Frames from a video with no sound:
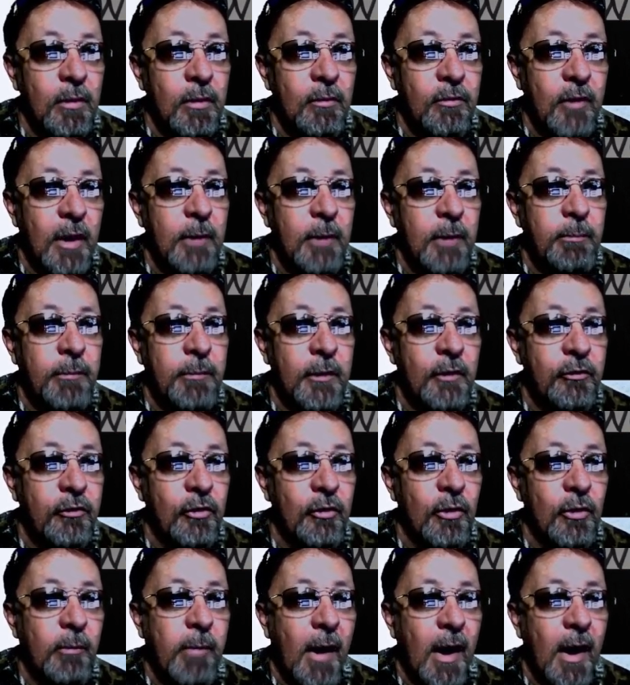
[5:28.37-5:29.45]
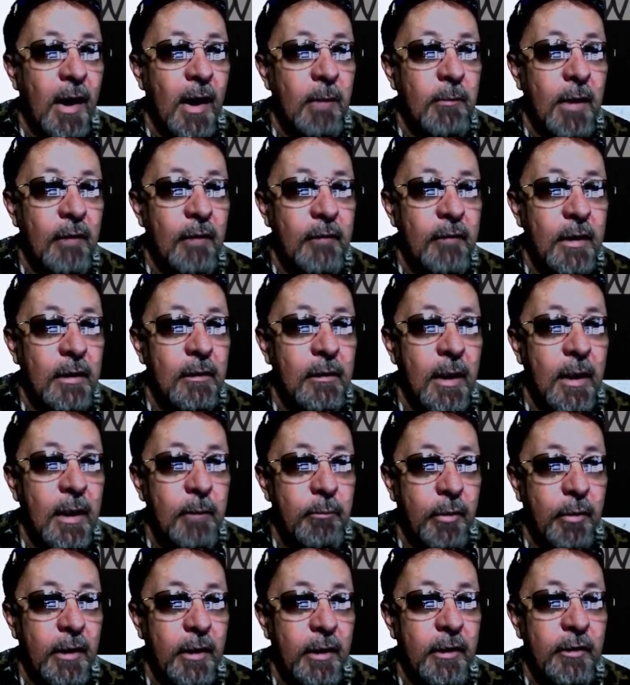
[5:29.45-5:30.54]
taped this to the bottom of it and
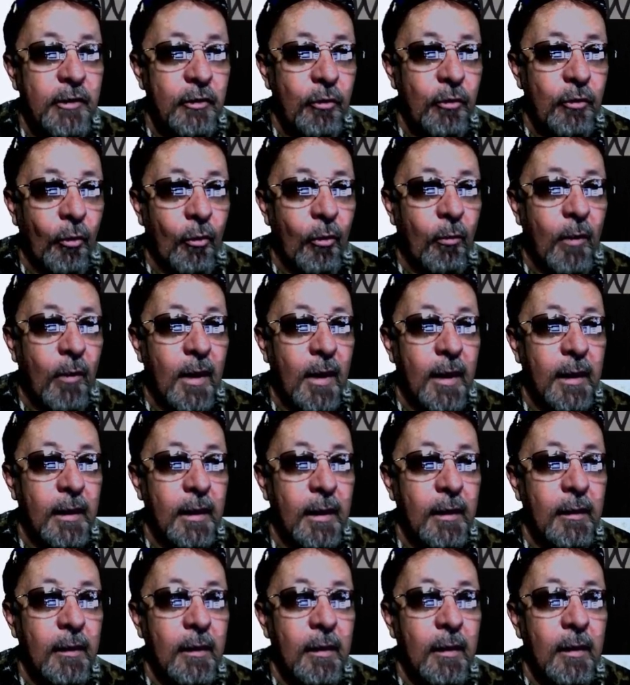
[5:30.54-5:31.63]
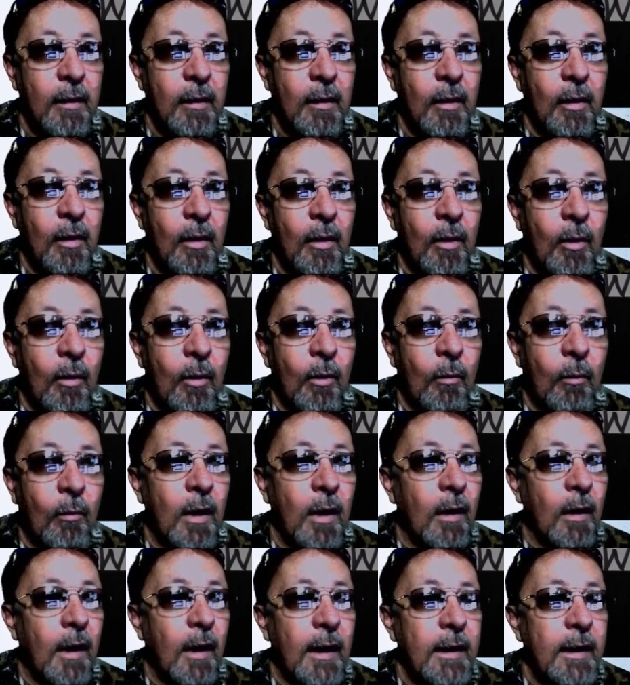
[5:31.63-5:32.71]
put it at the doorway.
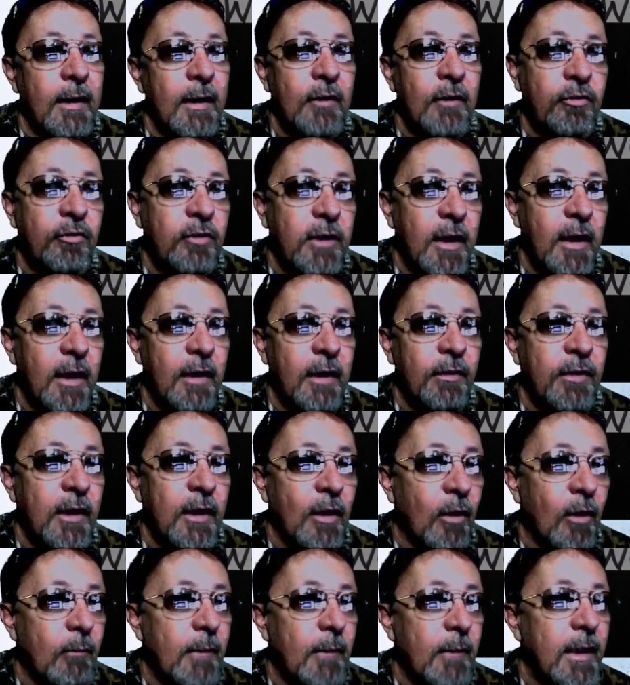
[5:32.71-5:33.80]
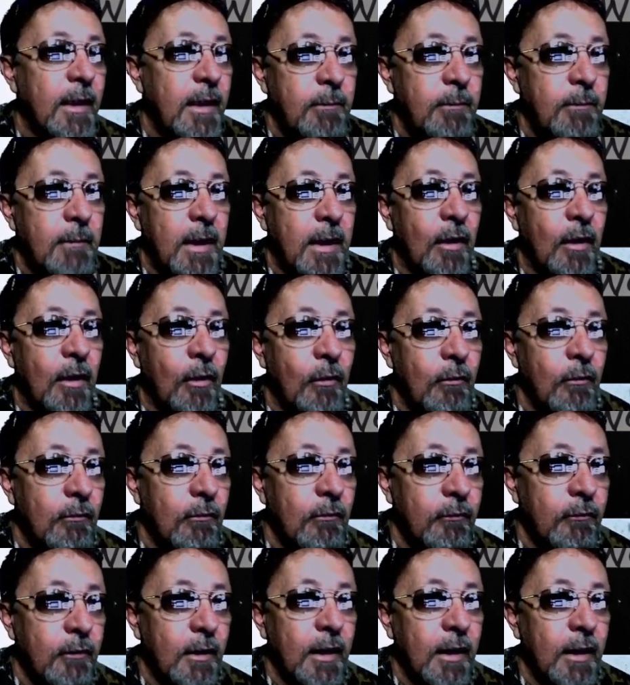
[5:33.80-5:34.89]
Well, I didn't get anything on my email
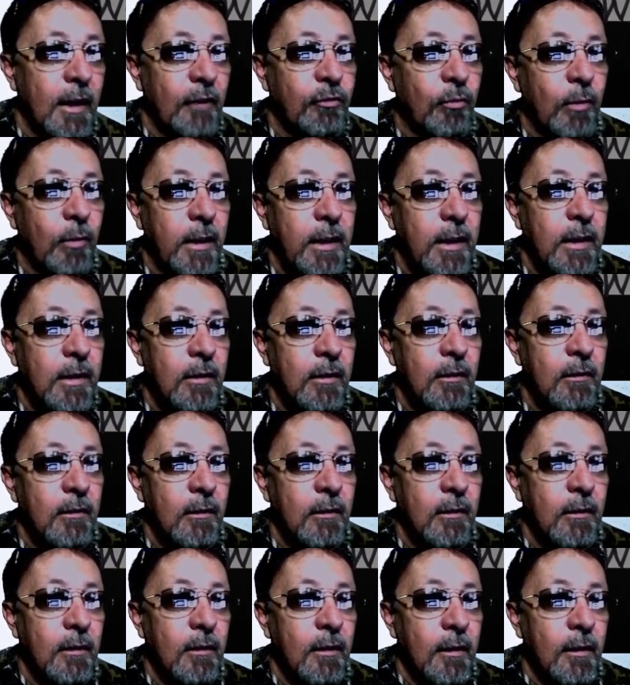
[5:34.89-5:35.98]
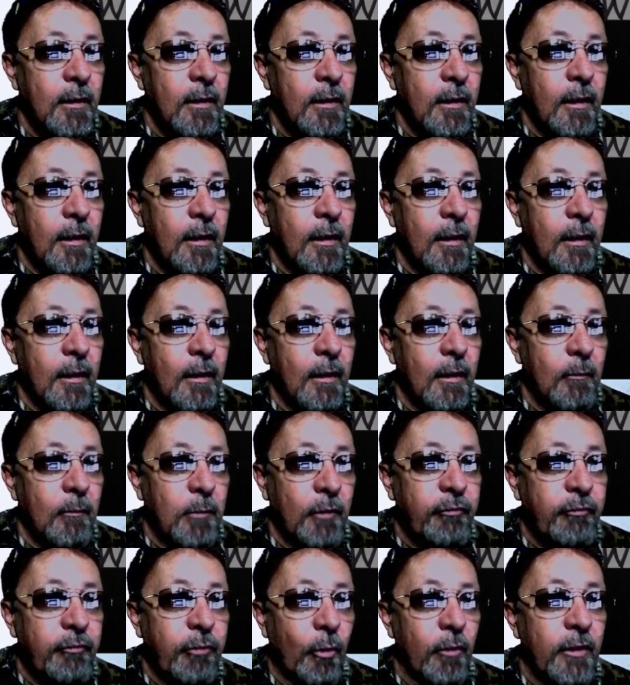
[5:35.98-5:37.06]
next week
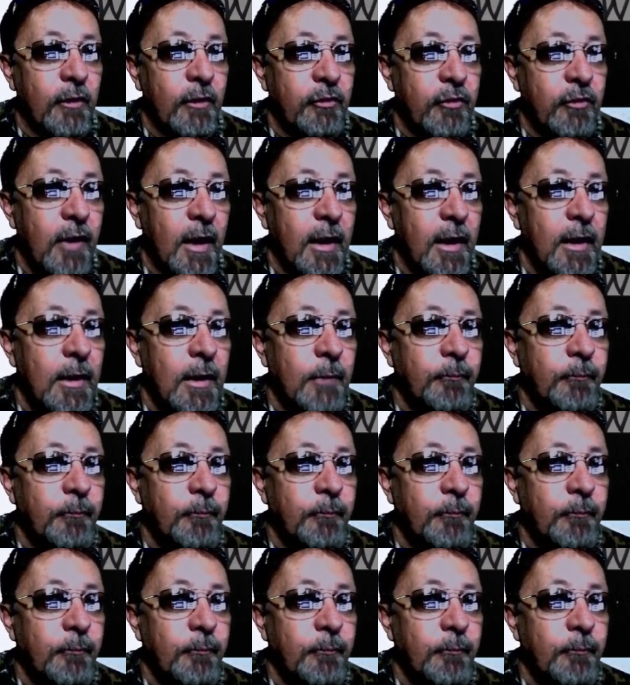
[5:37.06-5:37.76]
before this date,